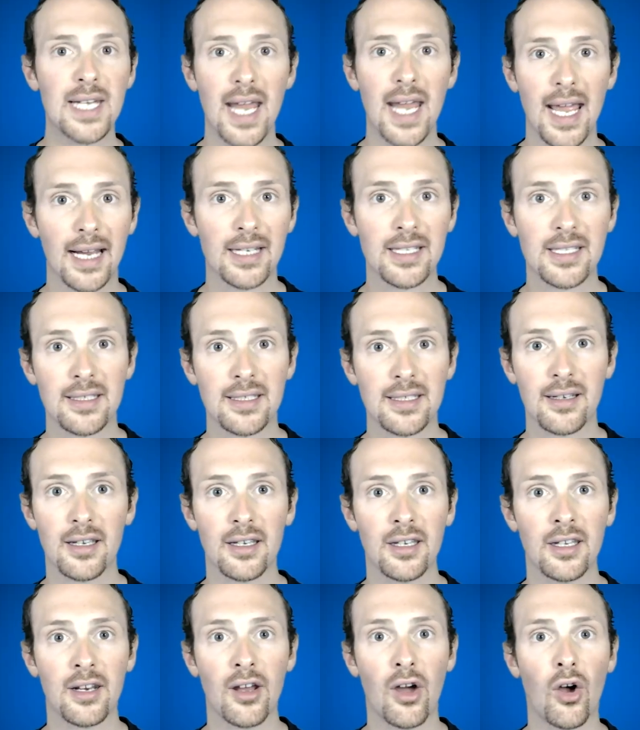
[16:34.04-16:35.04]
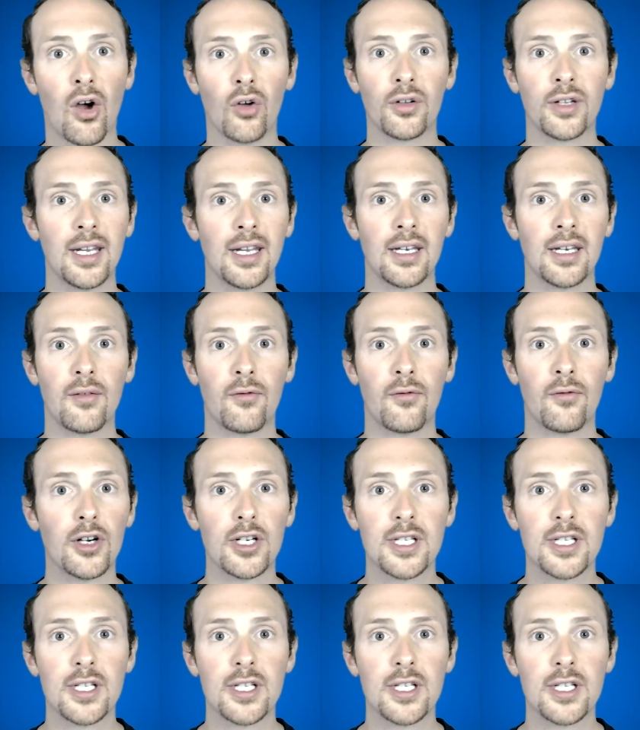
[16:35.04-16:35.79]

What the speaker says: comes next. You know, mm-hmm. the